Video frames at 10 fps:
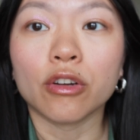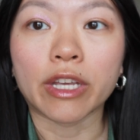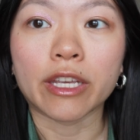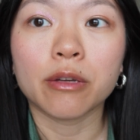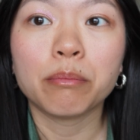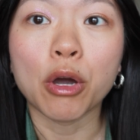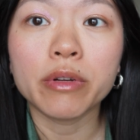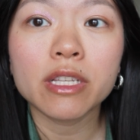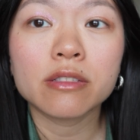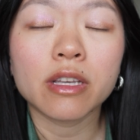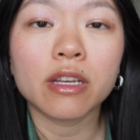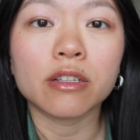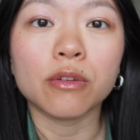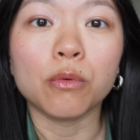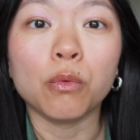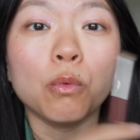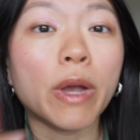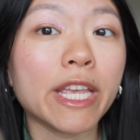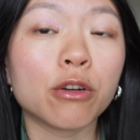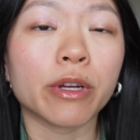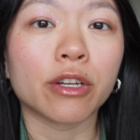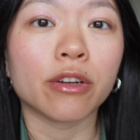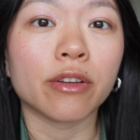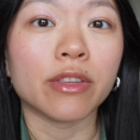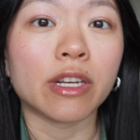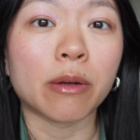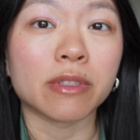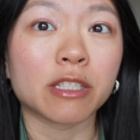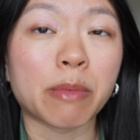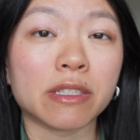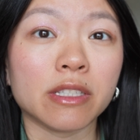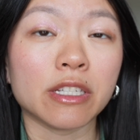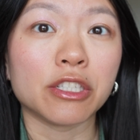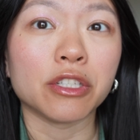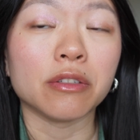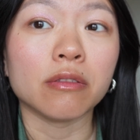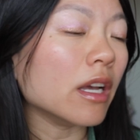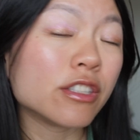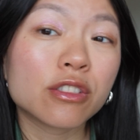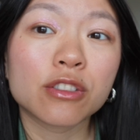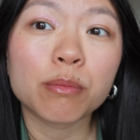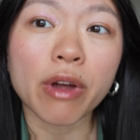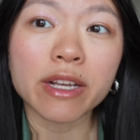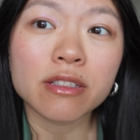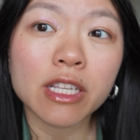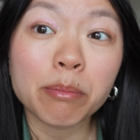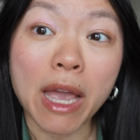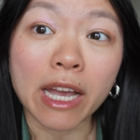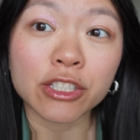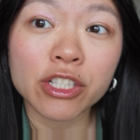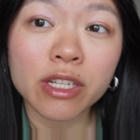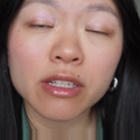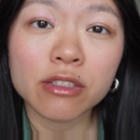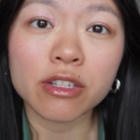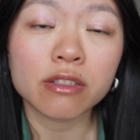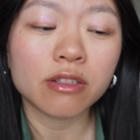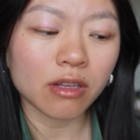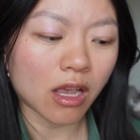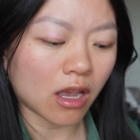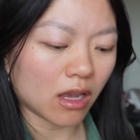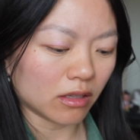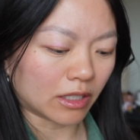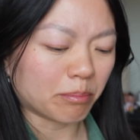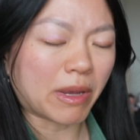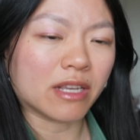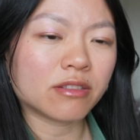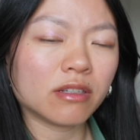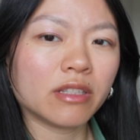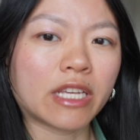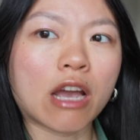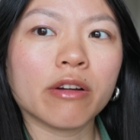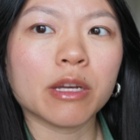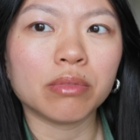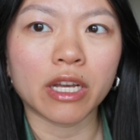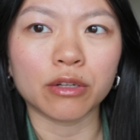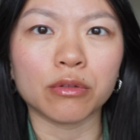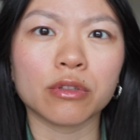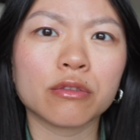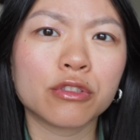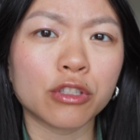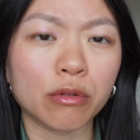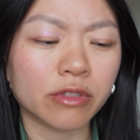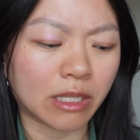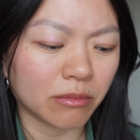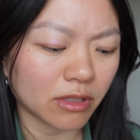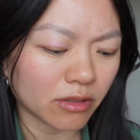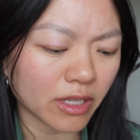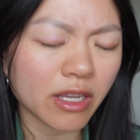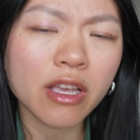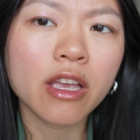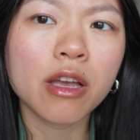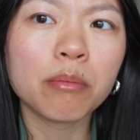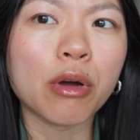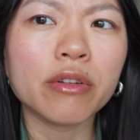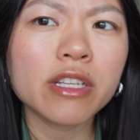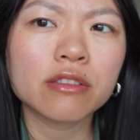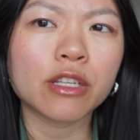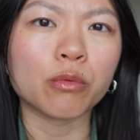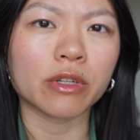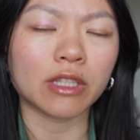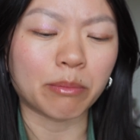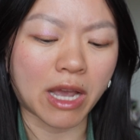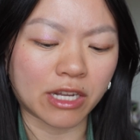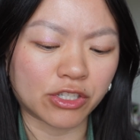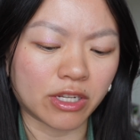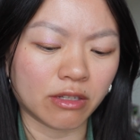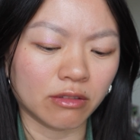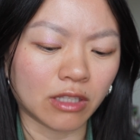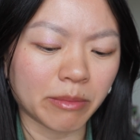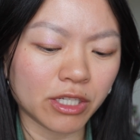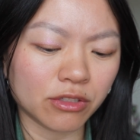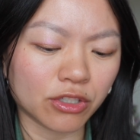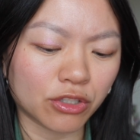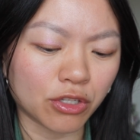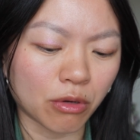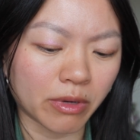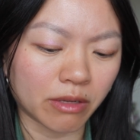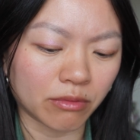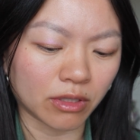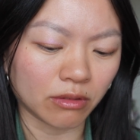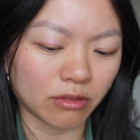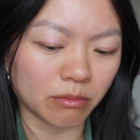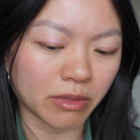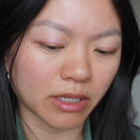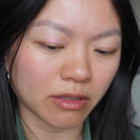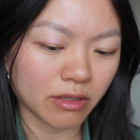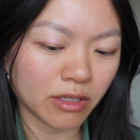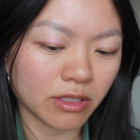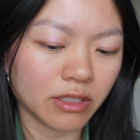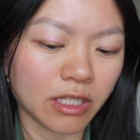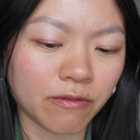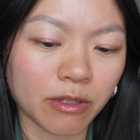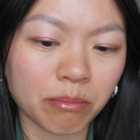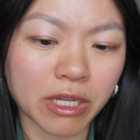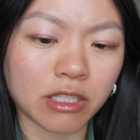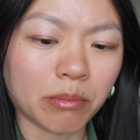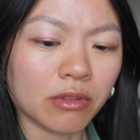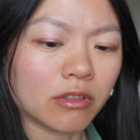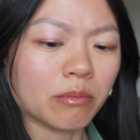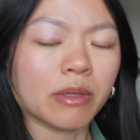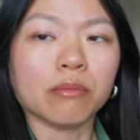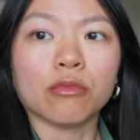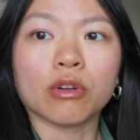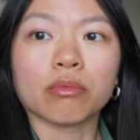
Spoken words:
Okay, Pony set way quicker than I was expecting it to. It's surprisingly patchy, just like based on like how I applied Oro so seamlessly. Pony is like weirdly patchy. Let me just go in with a little bit, see if it picked up a little bit more